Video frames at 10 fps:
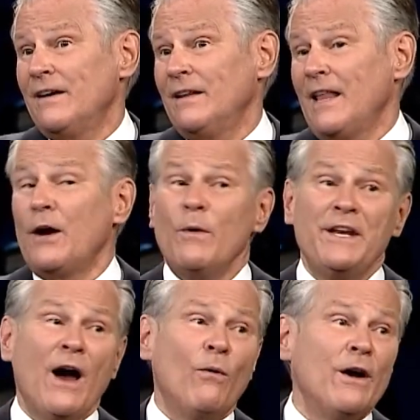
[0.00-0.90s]
Like we
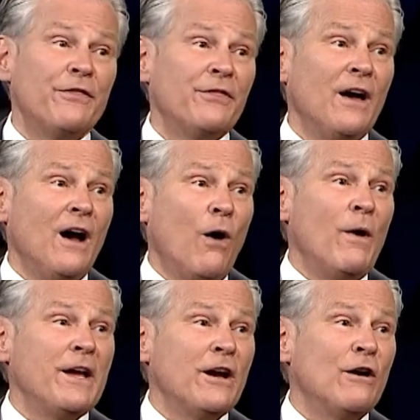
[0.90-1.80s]
dealt with a
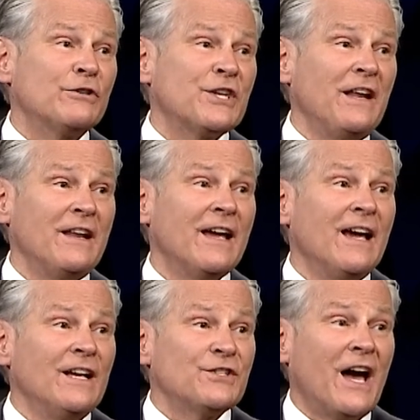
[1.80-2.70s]
week ago Sunday.
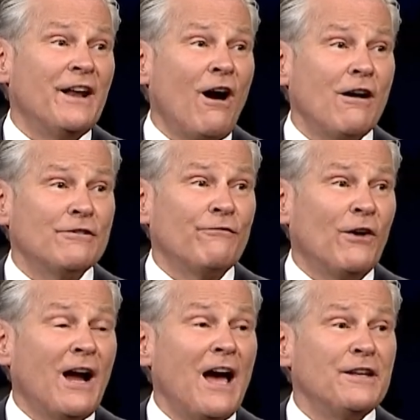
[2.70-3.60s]
It's kind of hard
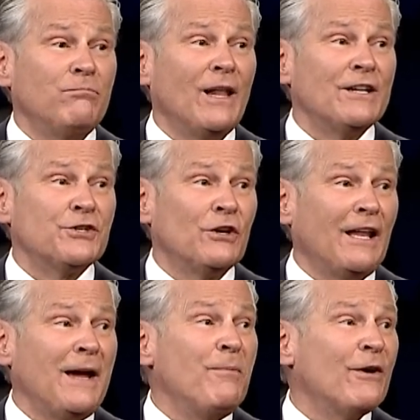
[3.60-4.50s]
for God to bless your
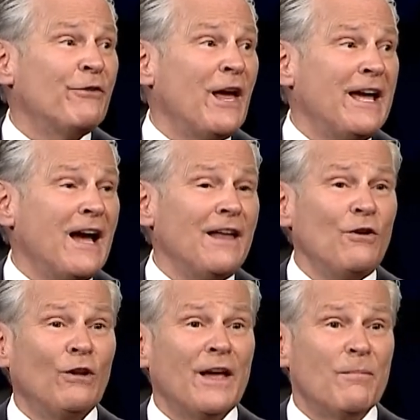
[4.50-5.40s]
labor if you ain't got
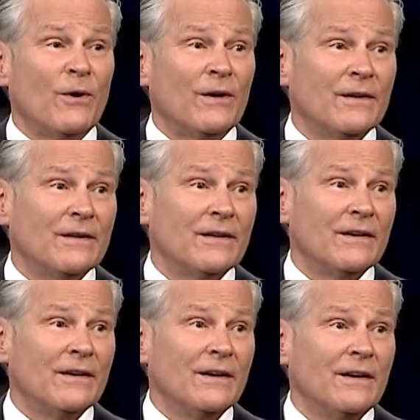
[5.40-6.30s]
no labor.
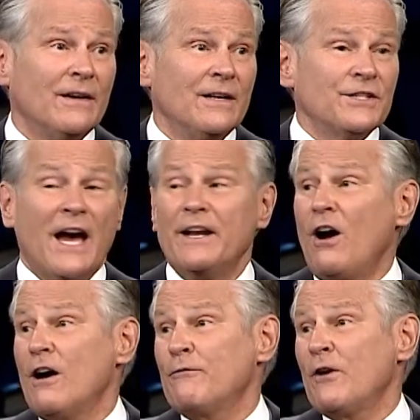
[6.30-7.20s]
It's kind of
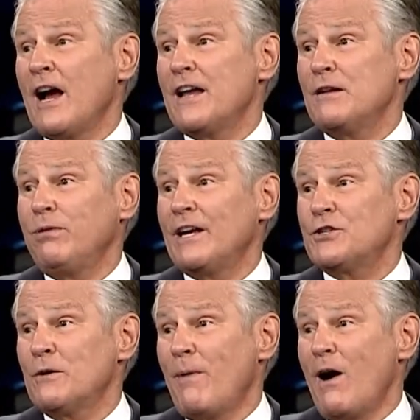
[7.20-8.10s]
hard for God to
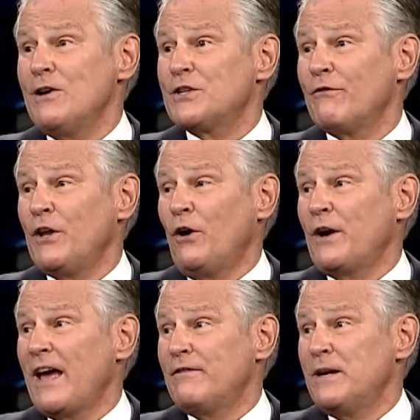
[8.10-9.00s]
bless your barns if you don't
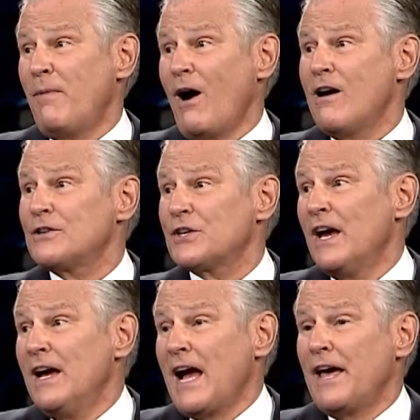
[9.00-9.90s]
have any barns.
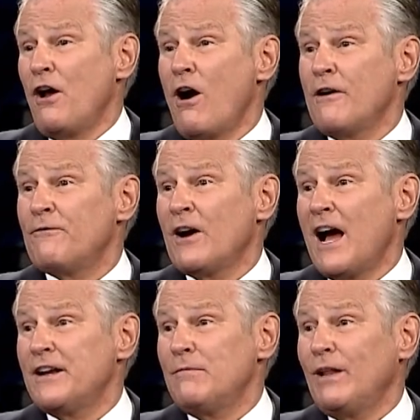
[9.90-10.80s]
Kind of hard for
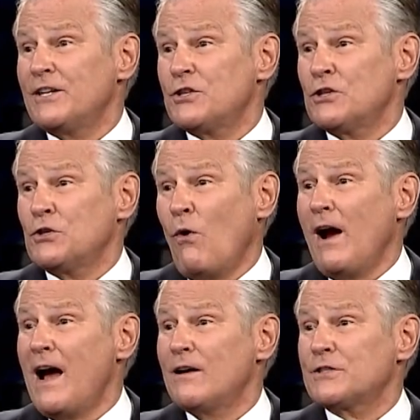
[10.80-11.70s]
God to bless your
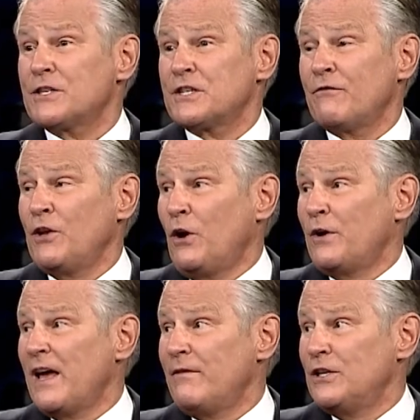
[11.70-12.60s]
storehouses if you
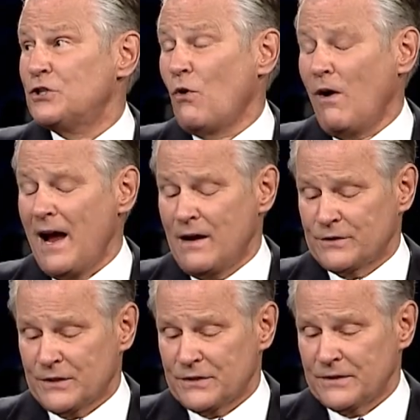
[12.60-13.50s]
don't have any
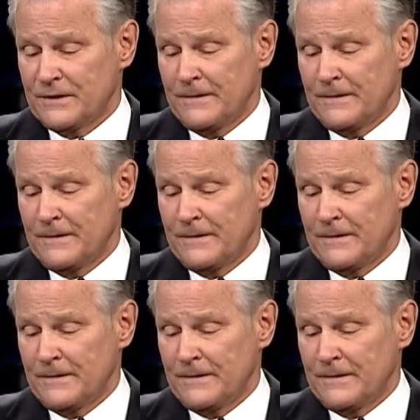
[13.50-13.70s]
storehouses.